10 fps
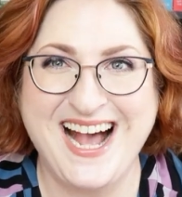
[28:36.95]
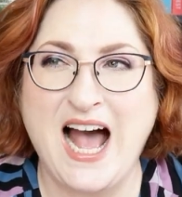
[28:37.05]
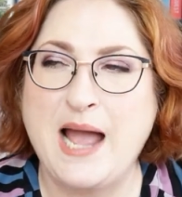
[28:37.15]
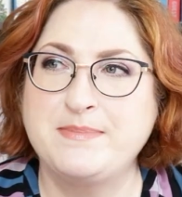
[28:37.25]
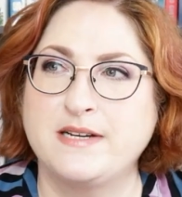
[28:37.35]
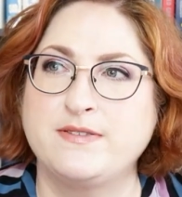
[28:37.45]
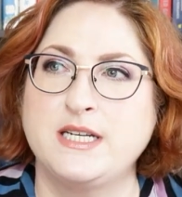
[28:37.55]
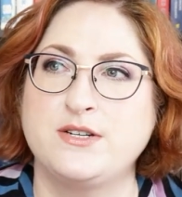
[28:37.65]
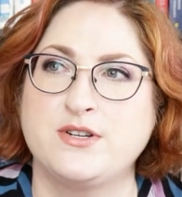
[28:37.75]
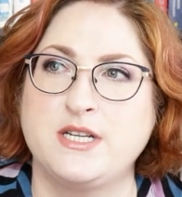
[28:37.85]
I'm
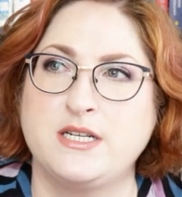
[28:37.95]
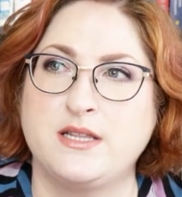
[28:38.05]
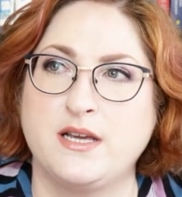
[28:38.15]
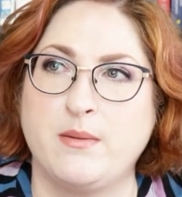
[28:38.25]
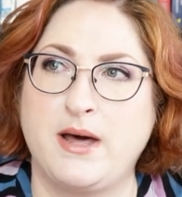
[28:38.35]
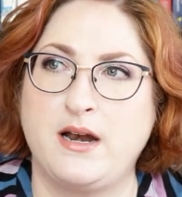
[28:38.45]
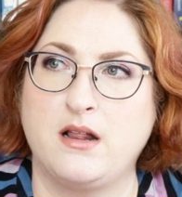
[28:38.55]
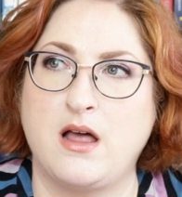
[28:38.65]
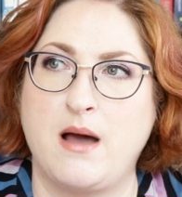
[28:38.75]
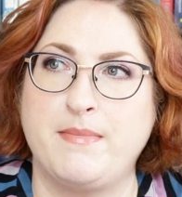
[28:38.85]
definitely interested to think about it
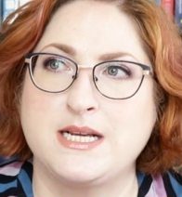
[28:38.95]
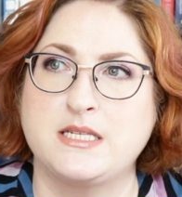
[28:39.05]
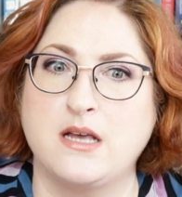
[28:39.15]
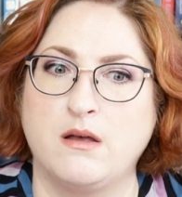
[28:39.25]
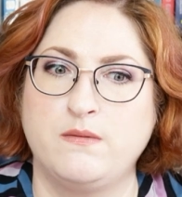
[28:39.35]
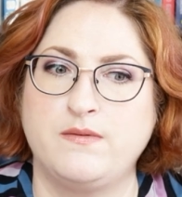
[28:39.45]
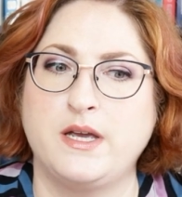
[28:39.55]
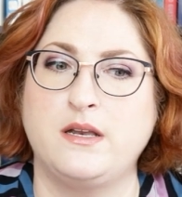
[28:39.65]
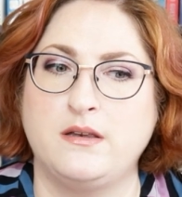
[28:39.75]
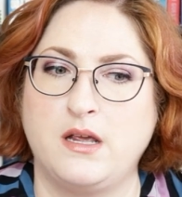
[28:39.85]
a lot myself,
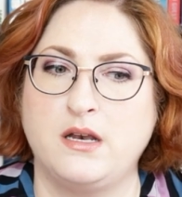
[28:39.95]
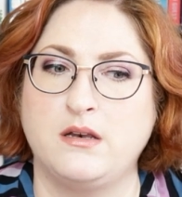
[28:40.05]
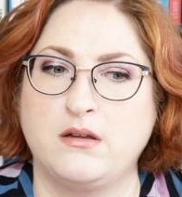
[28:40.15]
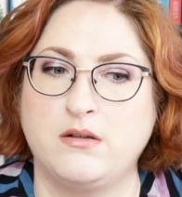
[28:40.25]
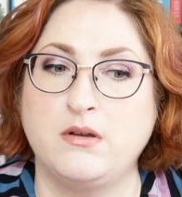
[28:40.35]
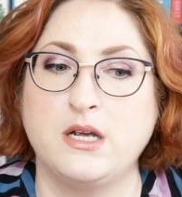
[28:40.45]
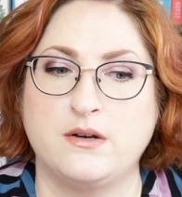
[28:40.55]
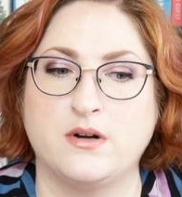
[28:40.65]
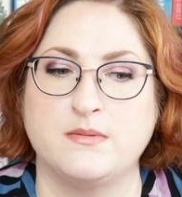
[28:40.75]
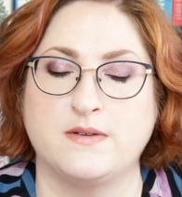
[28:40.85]
in including
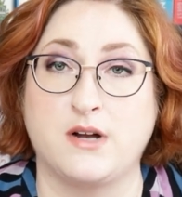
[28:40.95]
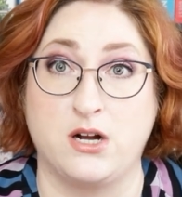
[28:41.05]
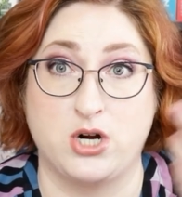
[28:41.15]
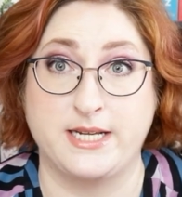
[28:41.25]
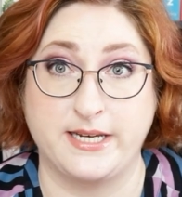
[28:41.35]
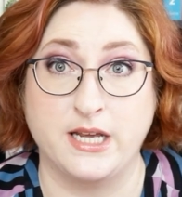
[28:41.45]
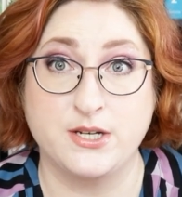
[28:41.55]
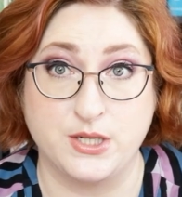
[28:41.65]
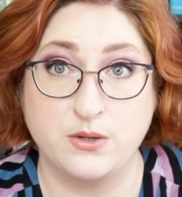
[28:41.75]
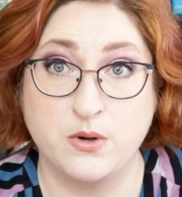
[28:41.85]
in terms of contrasting it
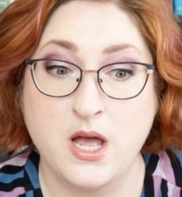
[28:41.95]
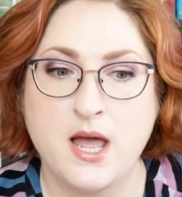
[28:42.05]
to